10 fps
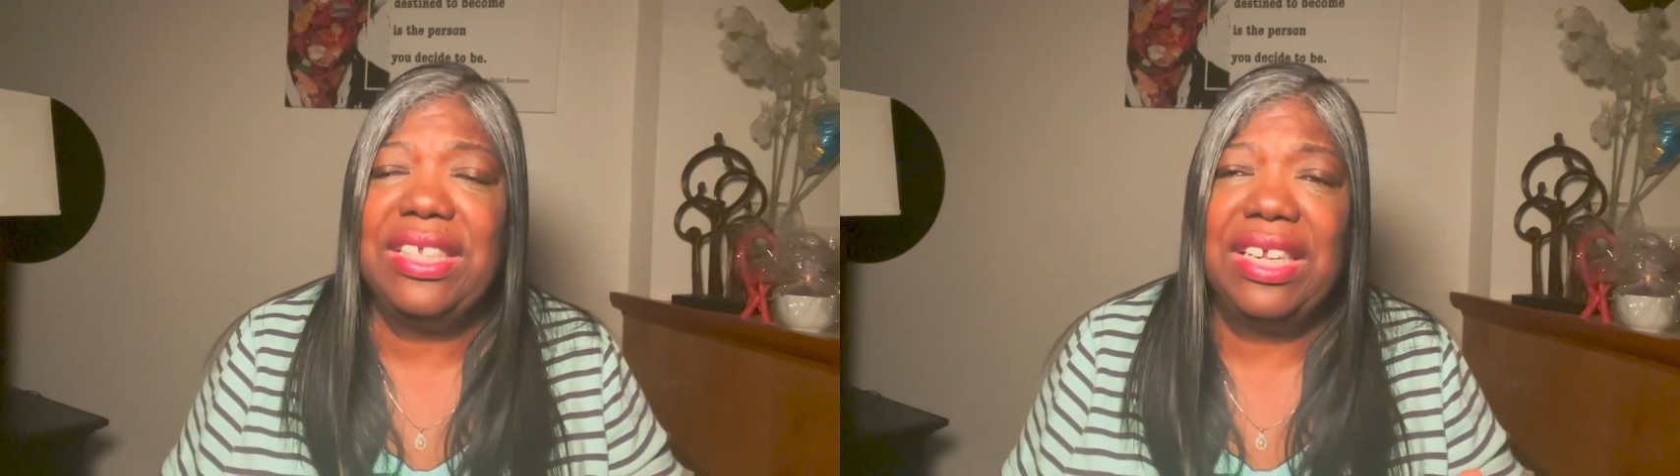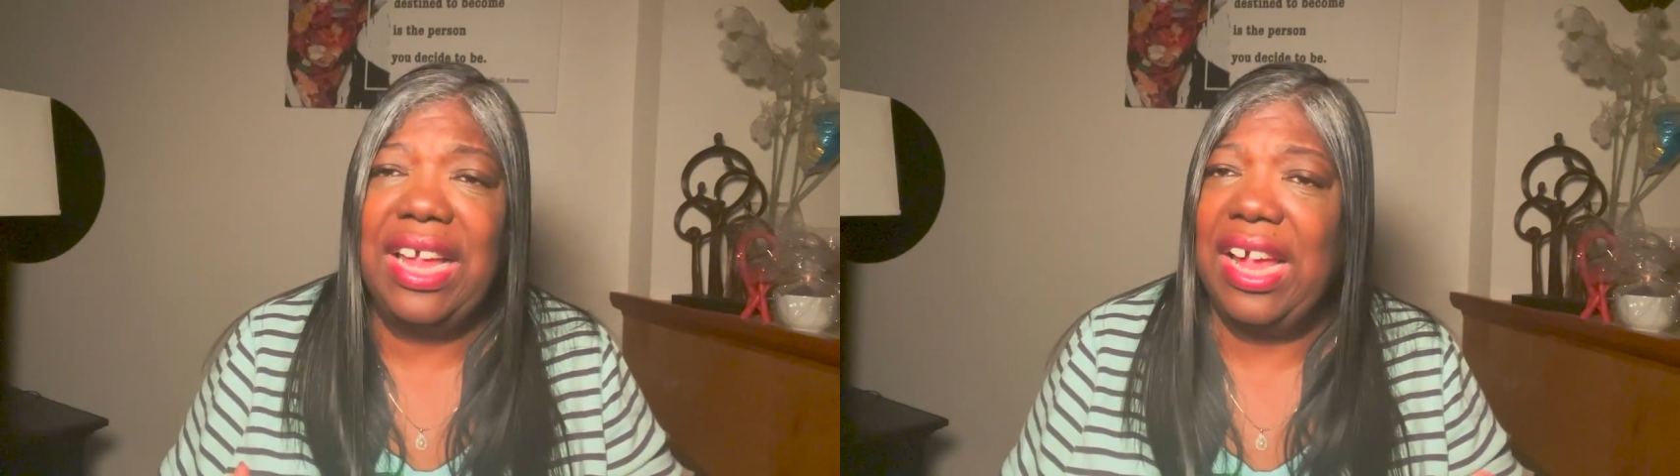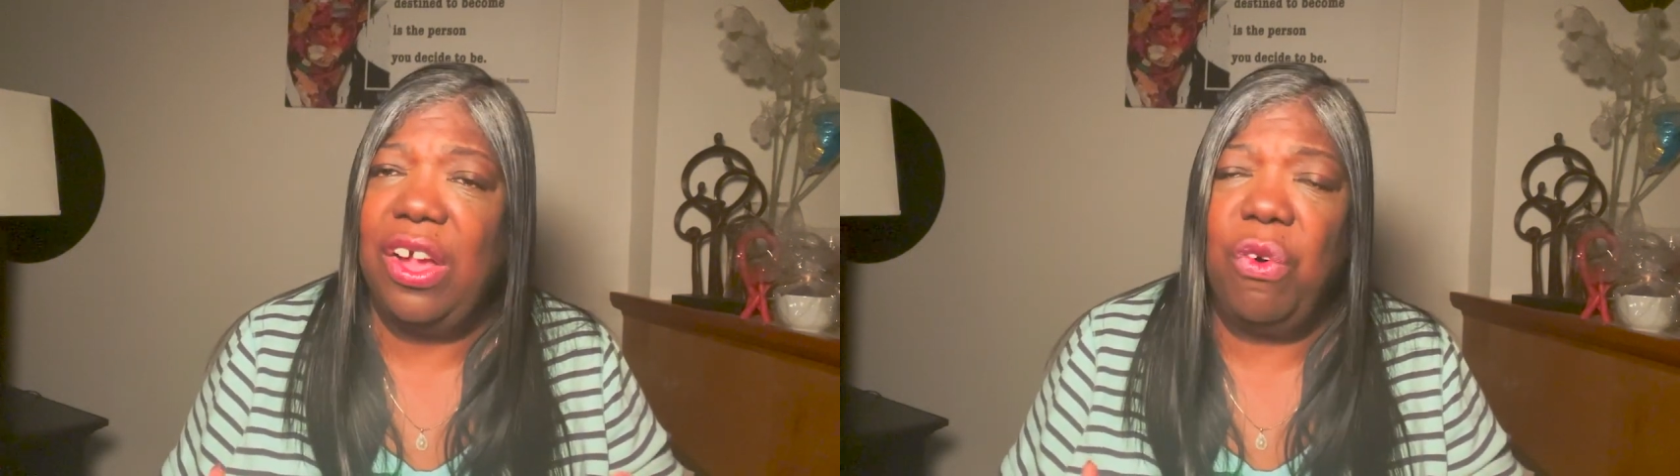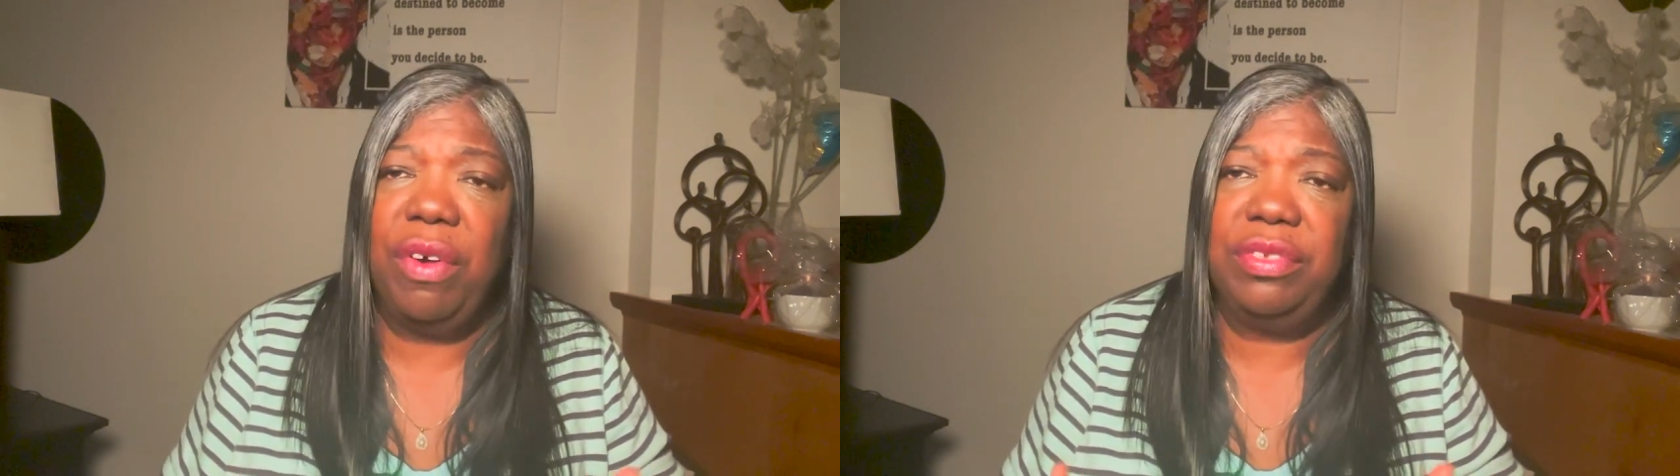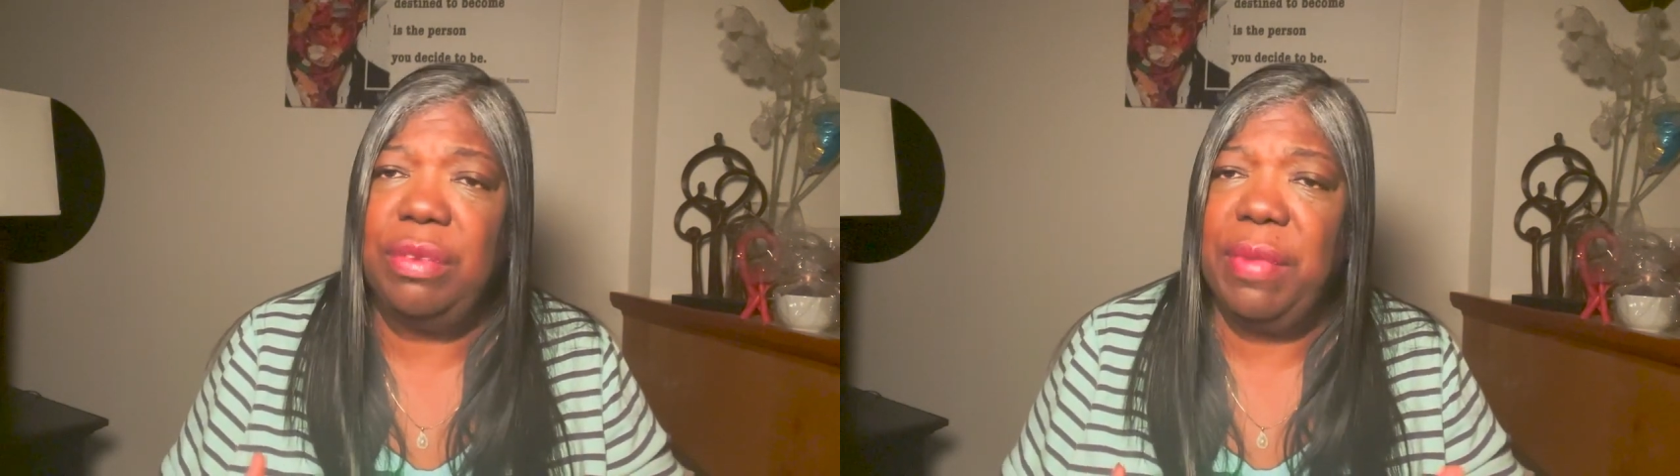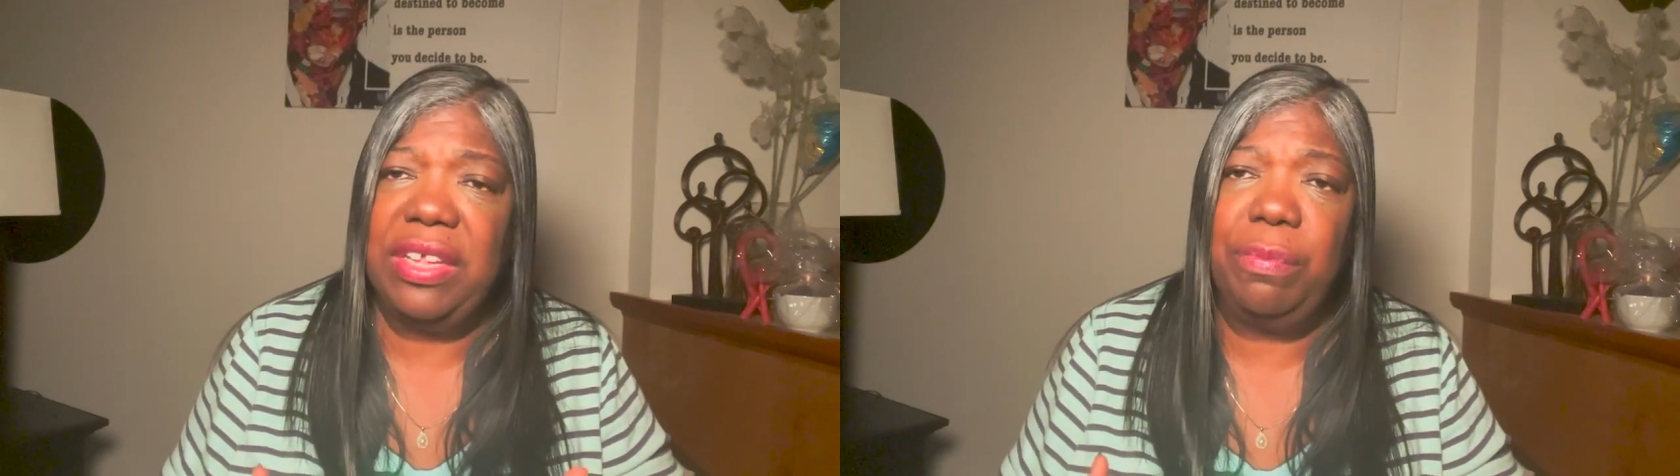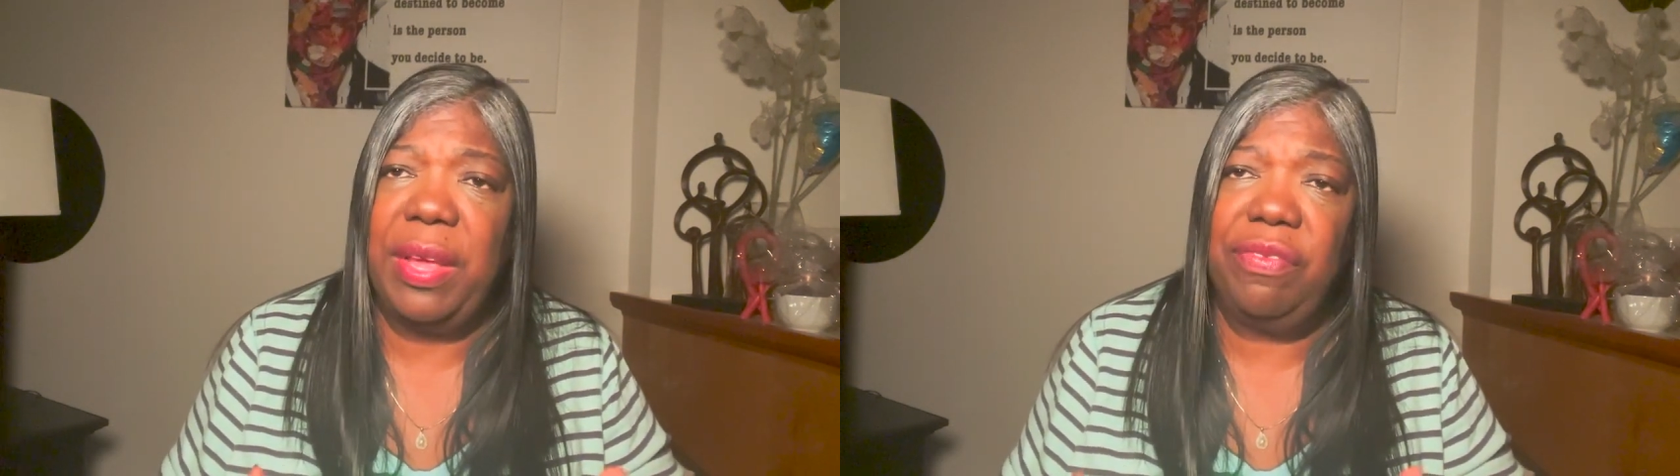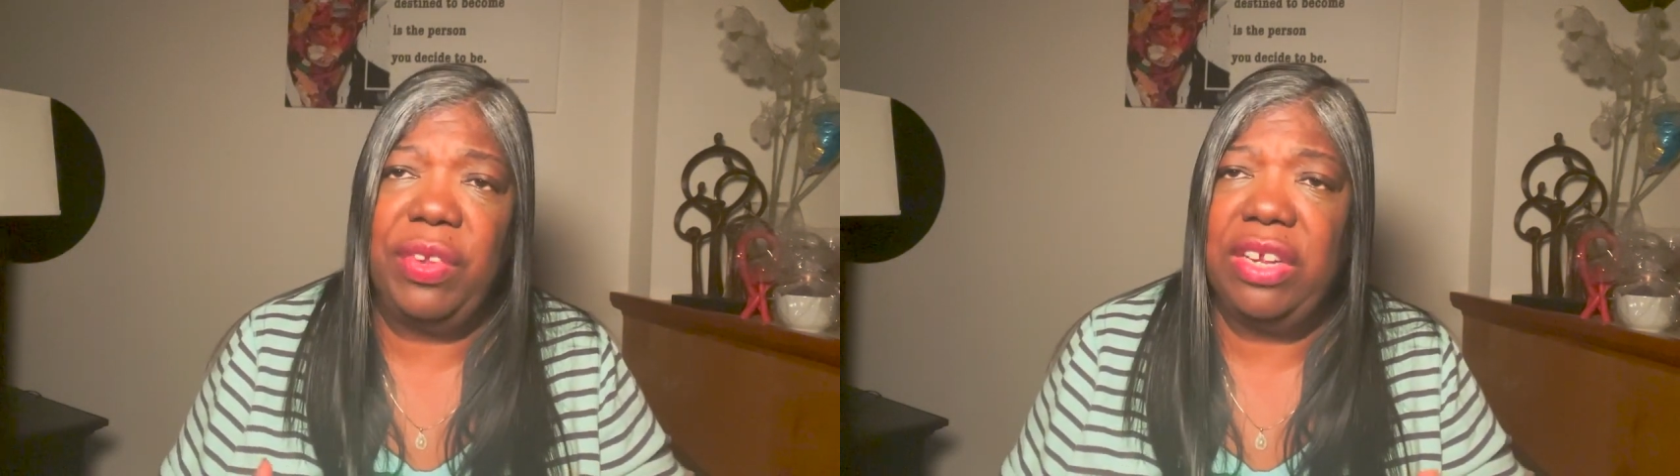to let go of to make
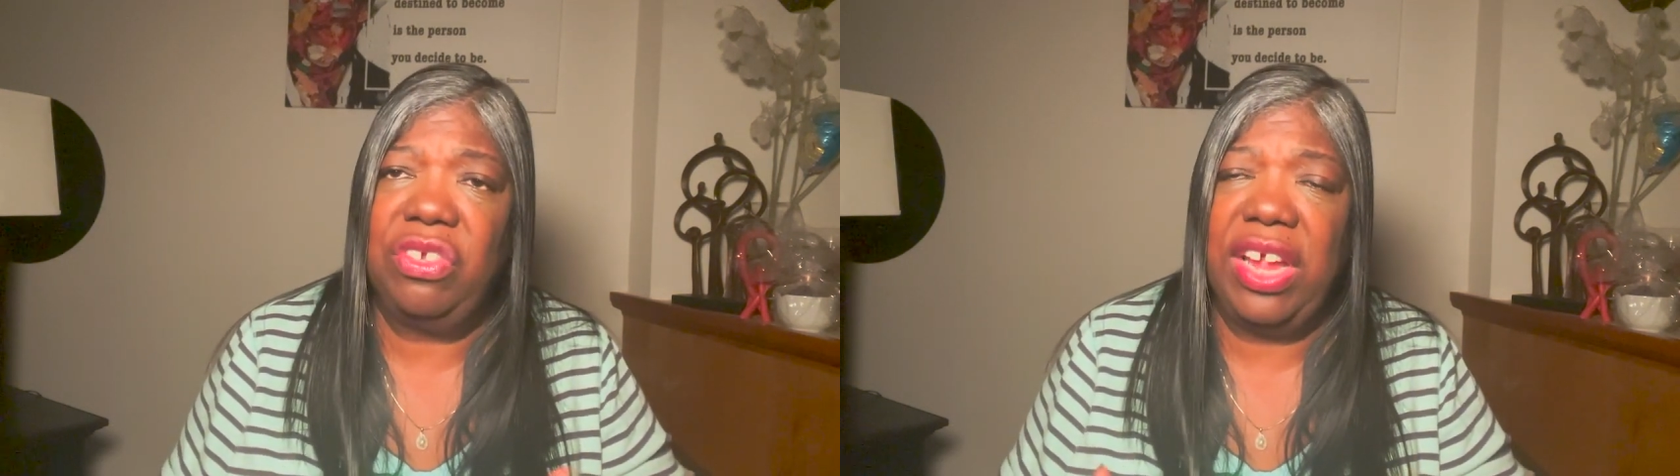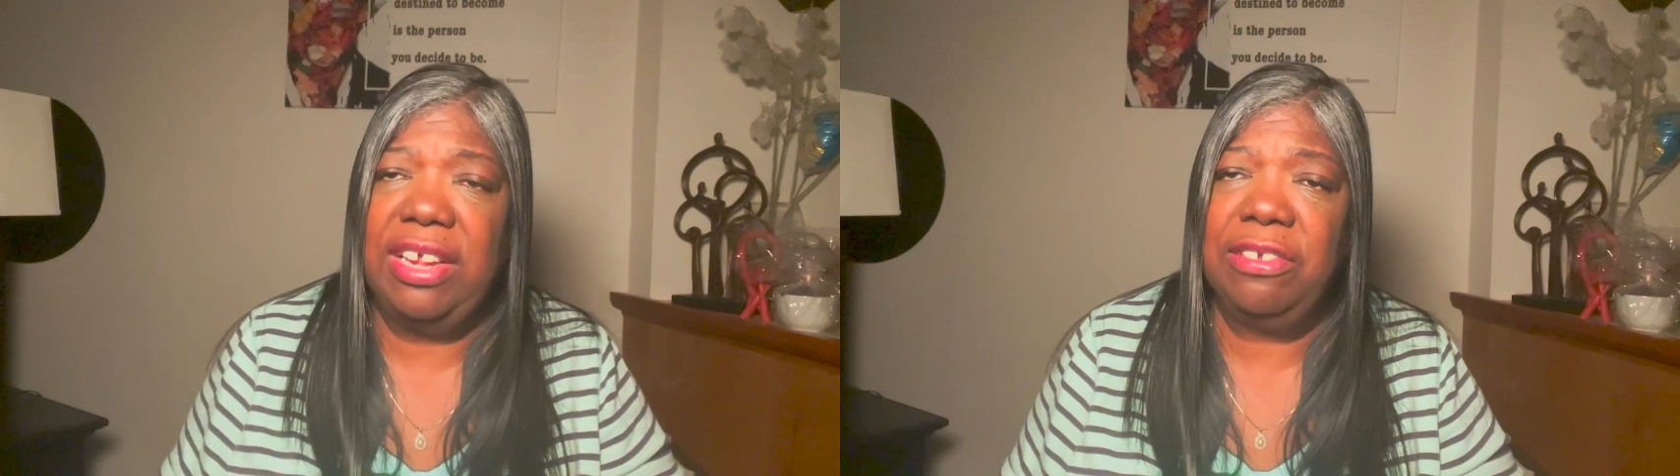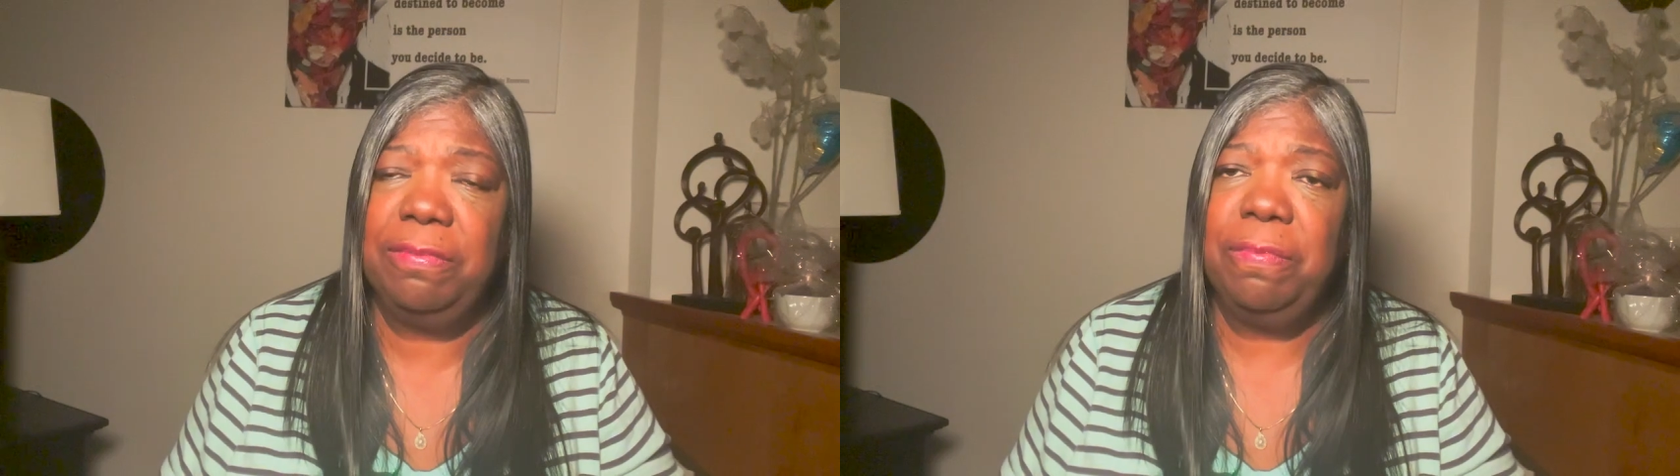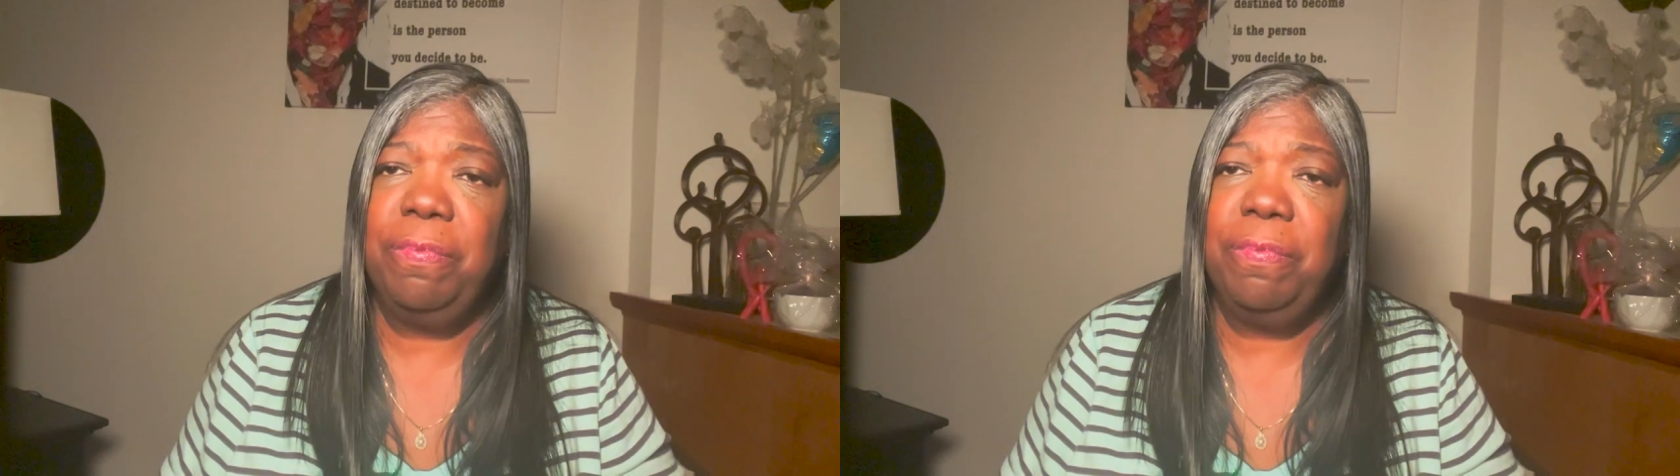space for that change?